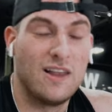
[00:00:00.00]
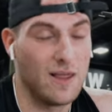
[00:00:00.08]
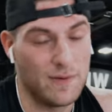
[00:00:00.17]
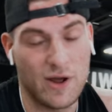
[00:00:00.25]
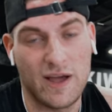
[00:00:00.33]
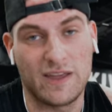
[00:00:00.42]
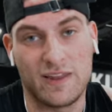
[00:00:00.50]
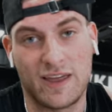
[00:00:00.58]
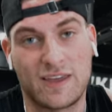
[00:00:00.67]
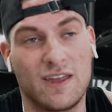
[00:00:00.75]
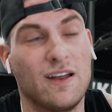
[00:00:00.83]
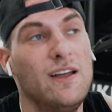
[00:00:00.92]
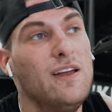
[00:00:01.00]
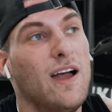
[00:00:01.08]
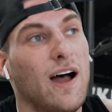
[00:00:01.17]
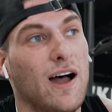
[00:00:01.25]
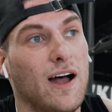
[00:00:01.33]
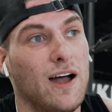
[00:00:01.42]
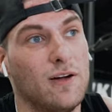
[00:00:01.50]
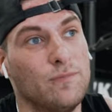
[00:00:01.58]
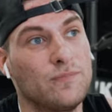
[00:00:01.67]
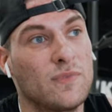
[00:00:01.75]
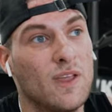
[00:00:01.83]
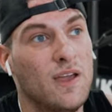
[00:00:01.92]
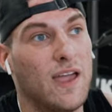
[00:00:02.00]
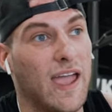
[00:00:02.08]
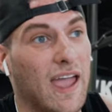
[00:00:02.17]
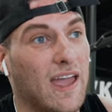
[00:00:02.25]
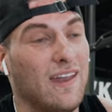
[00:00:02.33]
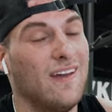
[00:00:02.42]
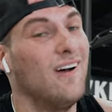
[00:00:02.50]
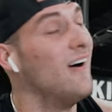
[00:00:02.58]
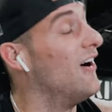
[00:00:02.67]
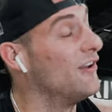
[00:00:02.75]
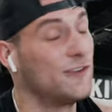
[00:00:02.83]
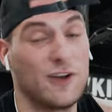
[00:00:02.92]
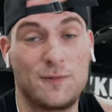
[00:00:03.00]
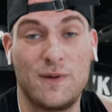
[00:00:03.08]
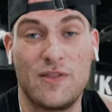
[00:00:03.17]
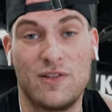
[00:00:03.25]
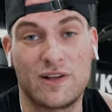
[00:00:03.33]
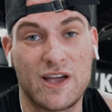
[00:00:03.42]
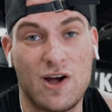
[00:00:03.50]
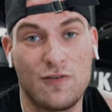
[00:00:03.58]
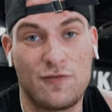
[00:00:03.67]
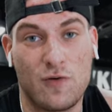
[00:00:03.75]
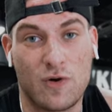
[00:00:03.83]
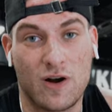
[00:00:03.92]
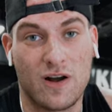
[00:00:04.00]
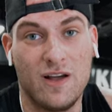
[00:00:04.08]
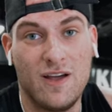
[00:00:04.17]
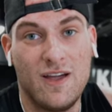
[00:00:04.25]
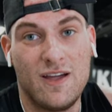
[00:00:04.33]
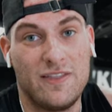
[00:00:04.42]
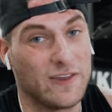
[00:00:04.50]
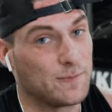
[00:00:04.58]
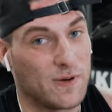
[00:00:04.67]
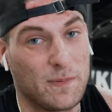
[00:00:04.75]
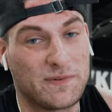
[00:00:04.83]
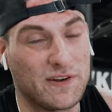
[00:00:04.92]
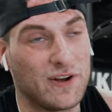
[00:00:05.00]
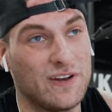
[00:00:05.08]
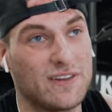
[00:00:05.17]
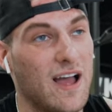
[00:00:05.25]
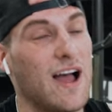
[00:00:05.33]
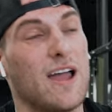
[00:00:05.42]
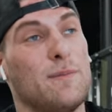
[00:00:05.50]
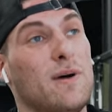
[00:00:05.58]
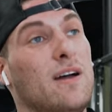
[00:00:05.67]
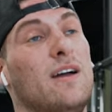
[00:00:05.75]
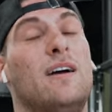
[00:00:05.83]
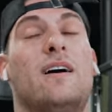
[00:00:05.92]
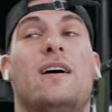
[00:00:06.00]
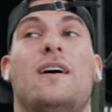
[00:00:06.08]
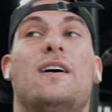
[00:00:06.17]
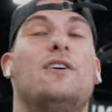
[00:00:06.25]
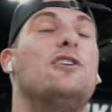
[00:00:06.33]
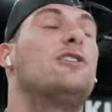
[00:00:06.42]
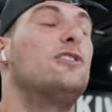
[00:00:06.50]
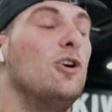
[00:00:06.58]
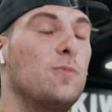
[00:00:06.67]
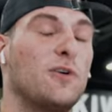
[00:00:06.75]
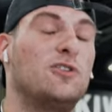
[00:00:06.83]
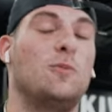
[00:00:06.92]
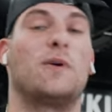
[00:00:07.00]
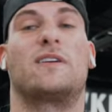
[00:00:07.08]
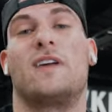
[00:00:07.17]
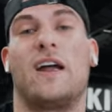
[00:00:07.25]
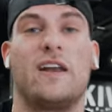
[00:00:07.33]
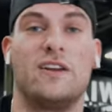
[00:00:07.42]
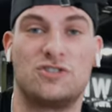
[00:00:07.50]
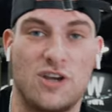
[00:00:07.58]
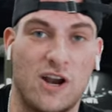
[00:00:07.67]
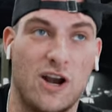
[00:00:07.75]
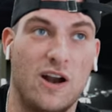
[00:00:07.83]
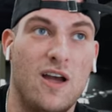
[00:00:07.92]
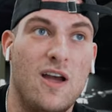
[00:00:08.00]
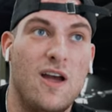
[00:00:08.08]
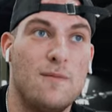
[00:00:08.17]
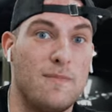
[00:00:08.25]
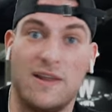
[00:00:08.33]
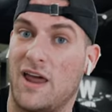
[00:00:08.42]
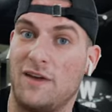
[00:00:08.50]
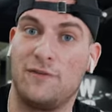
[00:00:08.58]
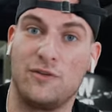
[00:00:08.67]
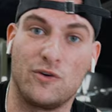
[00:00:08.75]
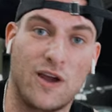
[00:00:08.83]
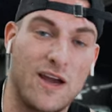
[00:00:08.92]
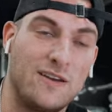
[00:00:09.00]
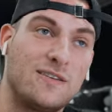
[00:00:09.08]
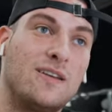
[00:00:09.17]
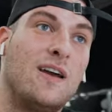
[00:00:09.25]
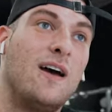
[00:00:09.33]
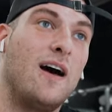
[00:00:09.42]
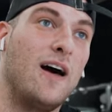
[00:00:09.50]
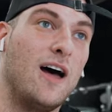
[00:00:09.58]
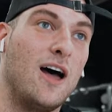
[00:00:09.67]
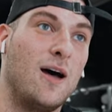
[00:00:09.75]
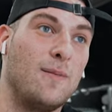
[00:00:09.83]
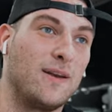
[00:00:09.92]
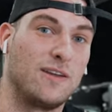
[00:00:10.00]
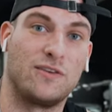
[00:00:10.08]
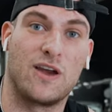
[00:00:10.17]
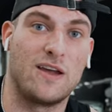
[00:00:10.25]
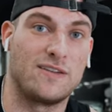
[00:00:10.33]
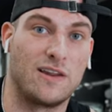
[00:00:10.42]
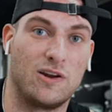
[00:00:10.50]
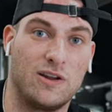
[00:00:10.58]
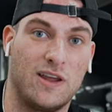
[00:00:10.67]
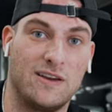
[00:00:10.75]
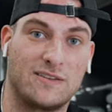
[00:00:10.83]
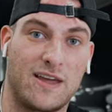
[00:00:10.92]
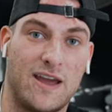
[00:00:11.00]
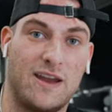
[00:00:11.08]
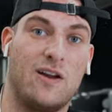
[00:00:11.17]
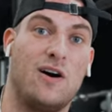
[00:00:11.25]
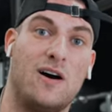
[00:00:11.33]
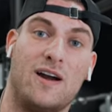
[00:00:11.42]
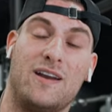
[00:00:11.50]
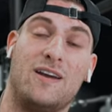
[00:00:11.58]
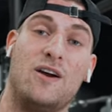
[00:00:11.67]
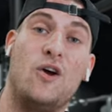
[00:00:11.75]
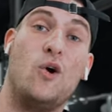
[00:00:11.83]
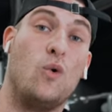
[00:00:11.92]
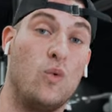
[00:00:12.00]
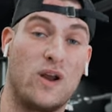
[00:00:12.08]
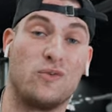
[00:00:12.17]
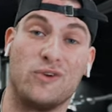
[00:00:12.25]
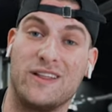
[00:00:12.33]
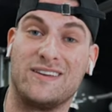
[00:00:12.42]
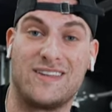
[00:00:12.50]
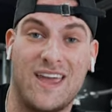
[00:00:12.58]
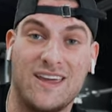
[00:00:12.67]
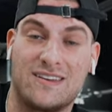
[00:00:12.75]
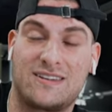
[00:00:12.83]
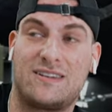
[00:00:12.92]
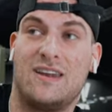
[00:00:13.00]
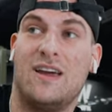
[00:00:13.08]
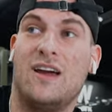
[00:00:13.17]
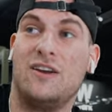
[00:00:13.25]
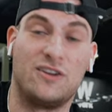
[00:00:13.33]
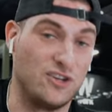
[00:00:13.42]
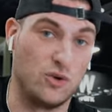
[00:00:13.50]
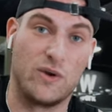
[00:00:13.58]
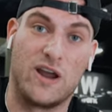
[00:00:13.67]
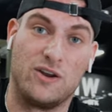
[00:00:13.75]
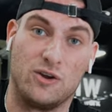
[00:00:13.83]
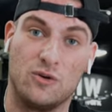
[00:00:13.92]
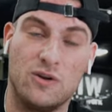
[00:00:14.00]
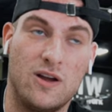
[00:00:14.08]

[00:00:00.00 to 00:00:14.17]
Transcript: Let me know how you like it. Um, and also just be on the lookout for this prep series. I am super, super excited to share my life with you guys uh, and give you guys that little insight on what it really takes to do what I do.